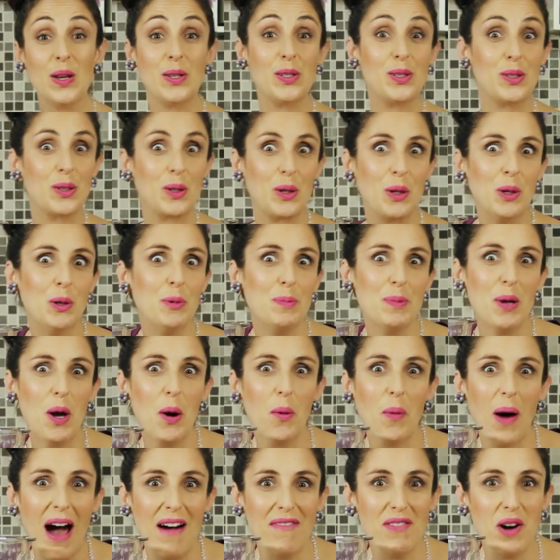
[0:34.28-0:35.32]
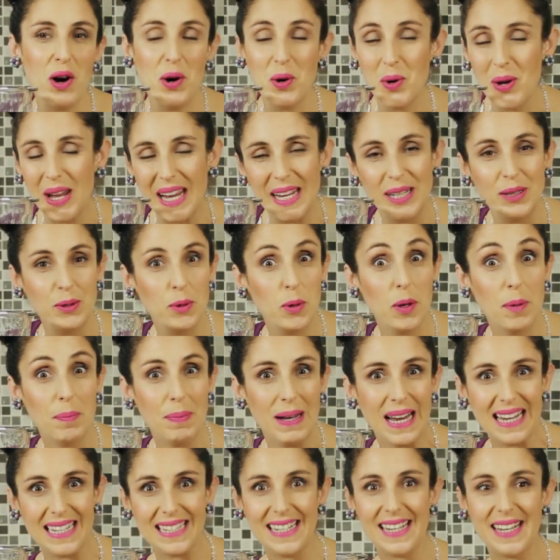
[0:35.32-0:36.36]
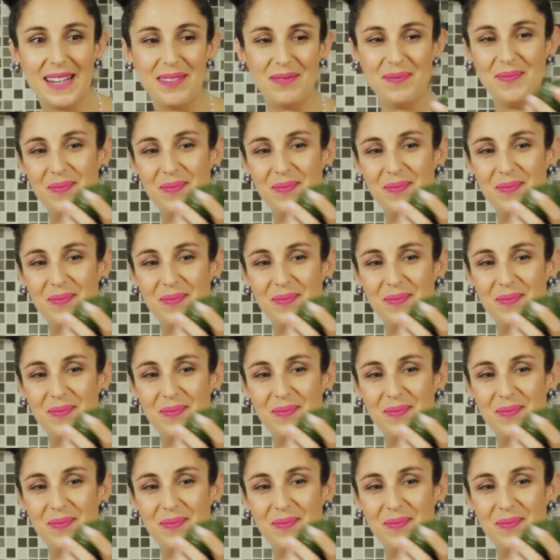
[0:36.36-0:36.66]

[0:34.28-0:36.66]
Scoop your avo into a blender.